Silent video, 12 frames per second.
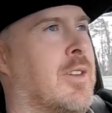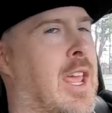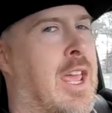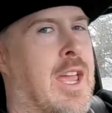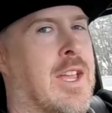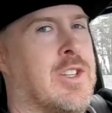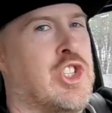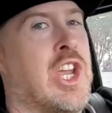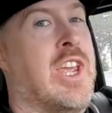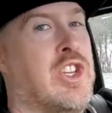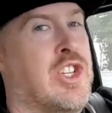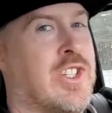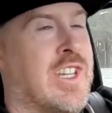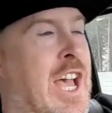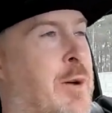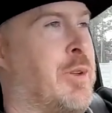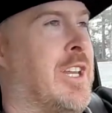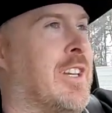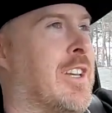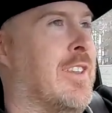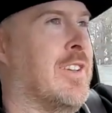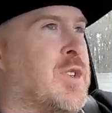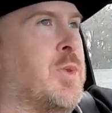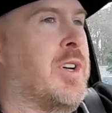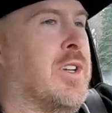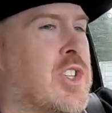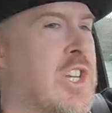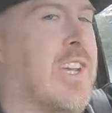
and changes happening to this one.